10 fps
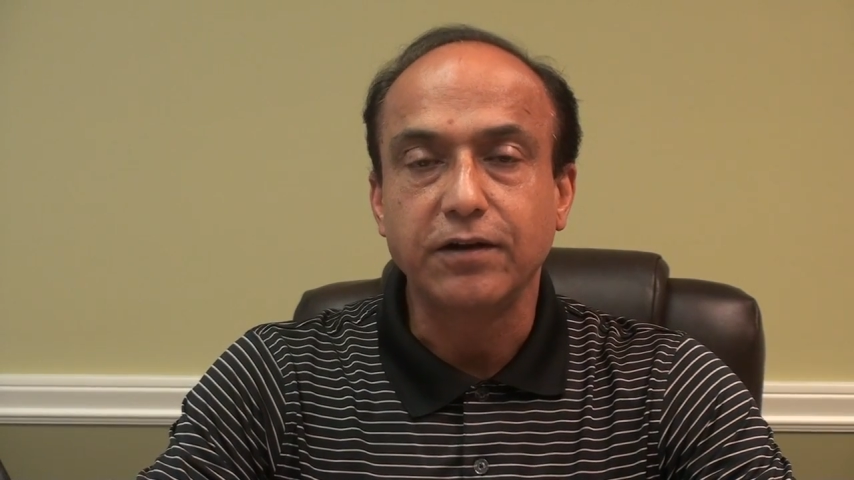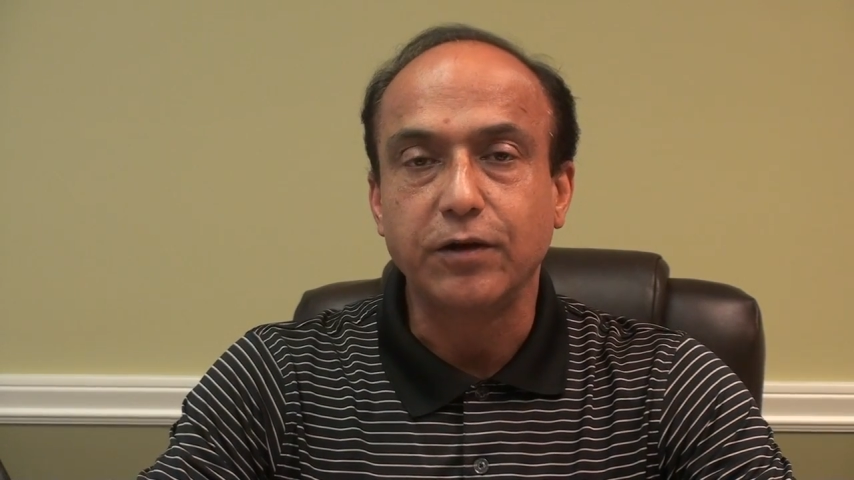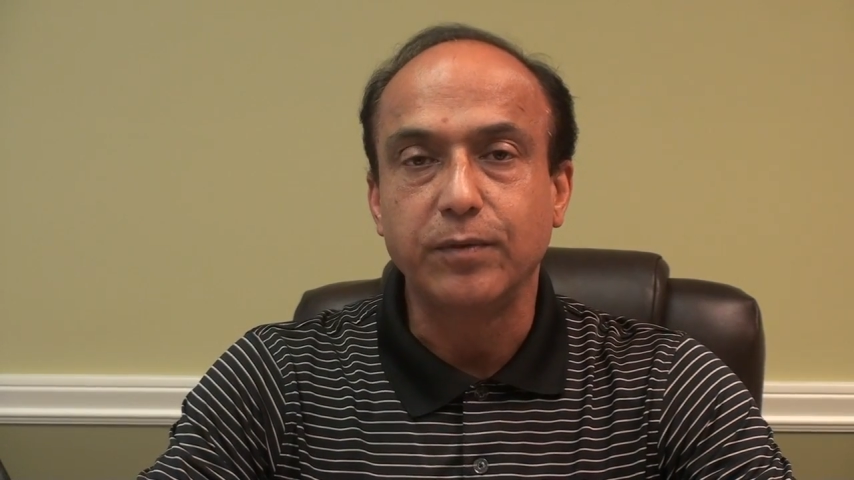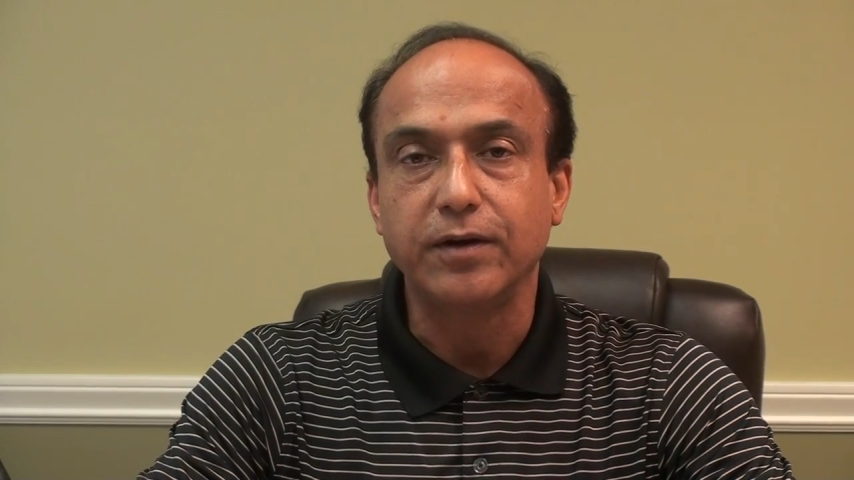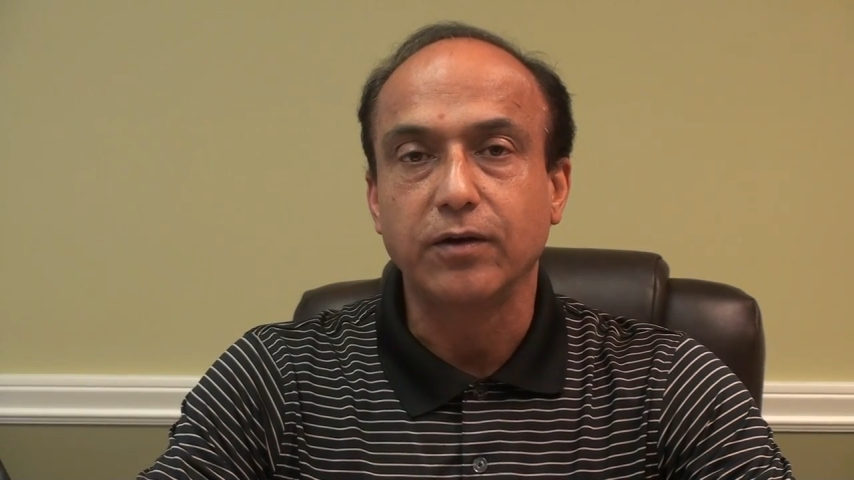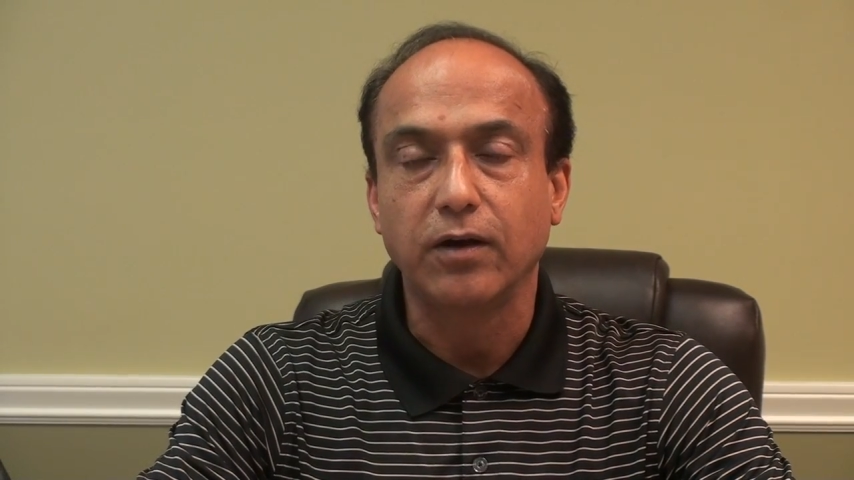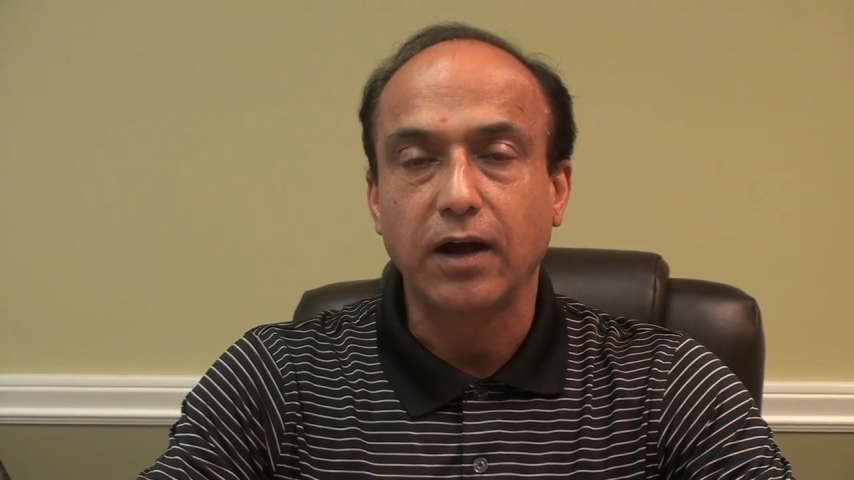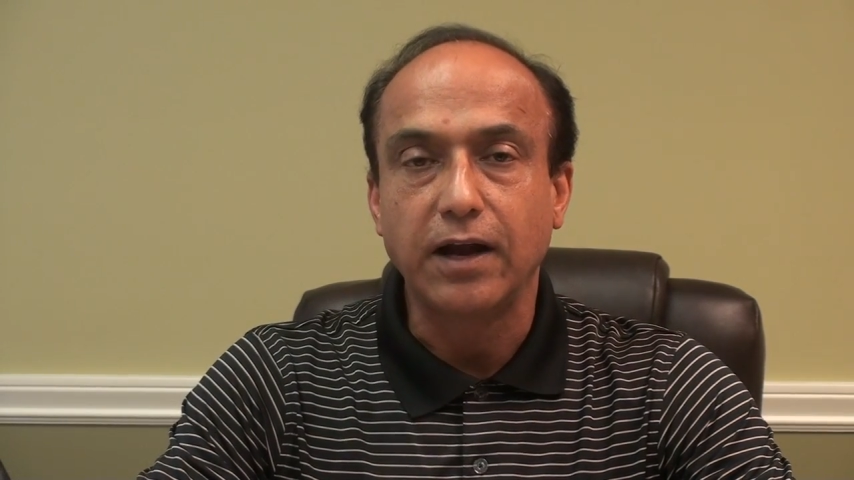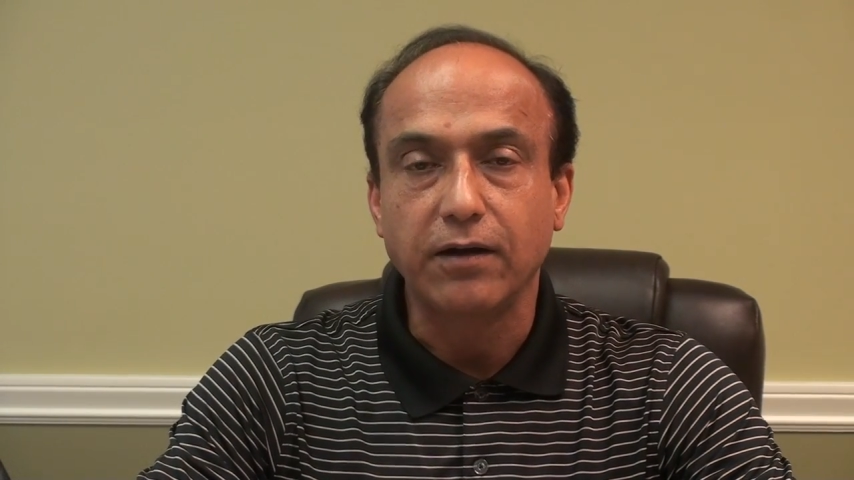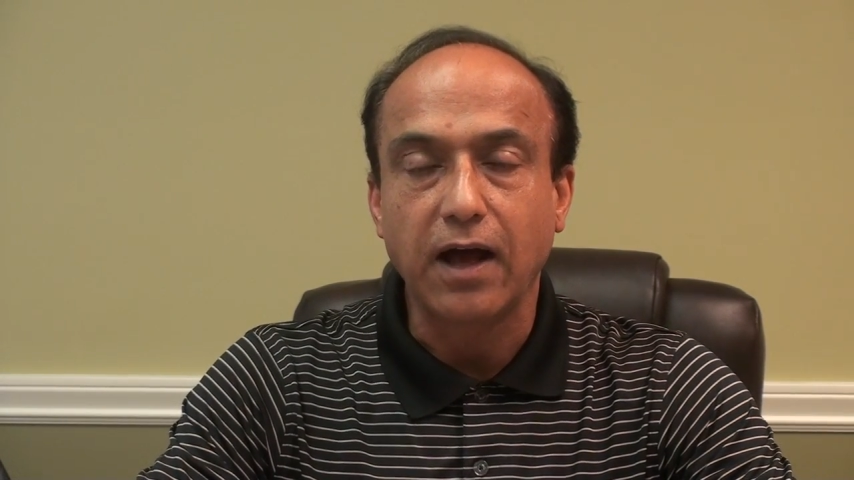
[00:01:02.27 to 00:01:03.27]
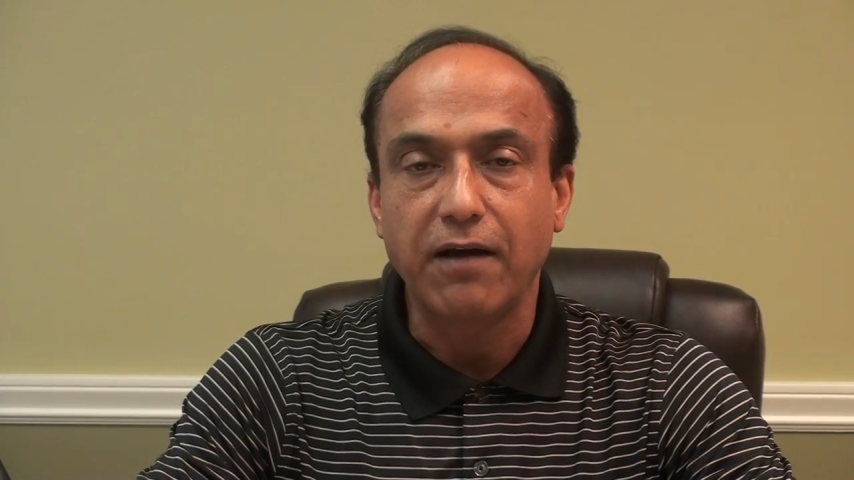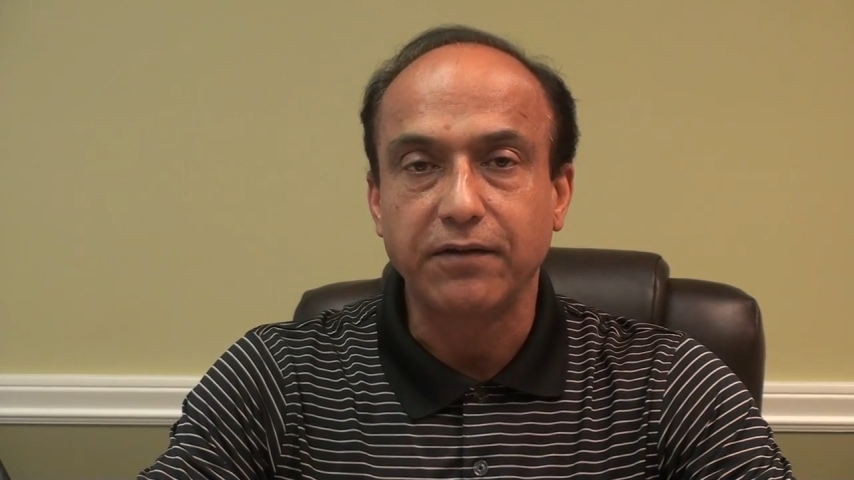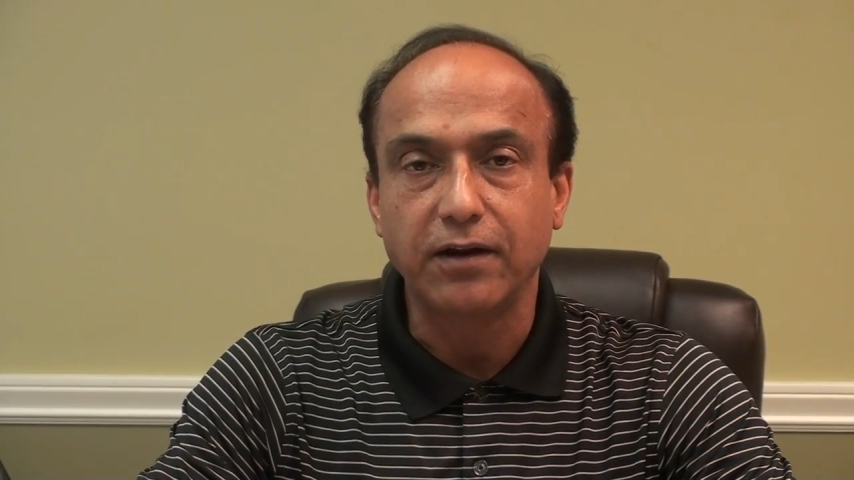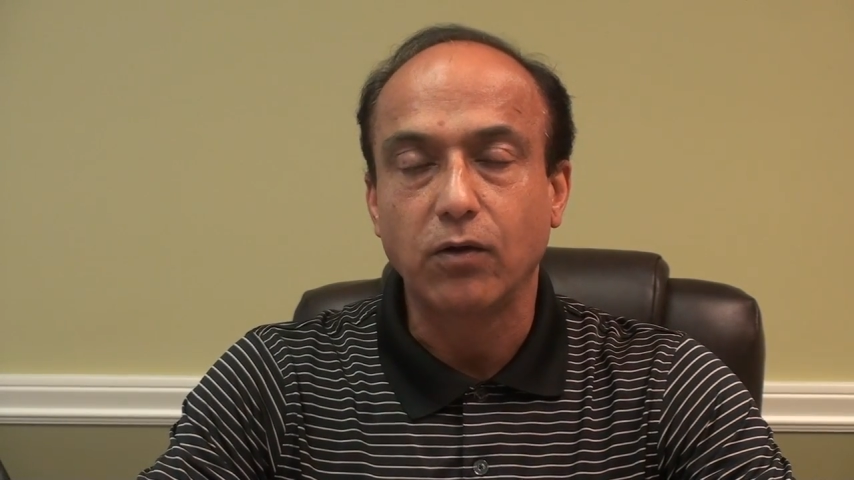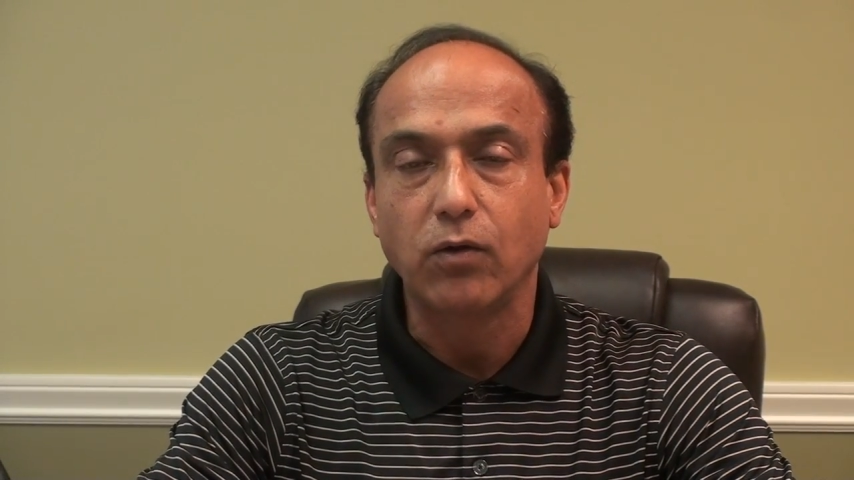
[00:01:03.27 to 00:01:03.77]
treatment and have done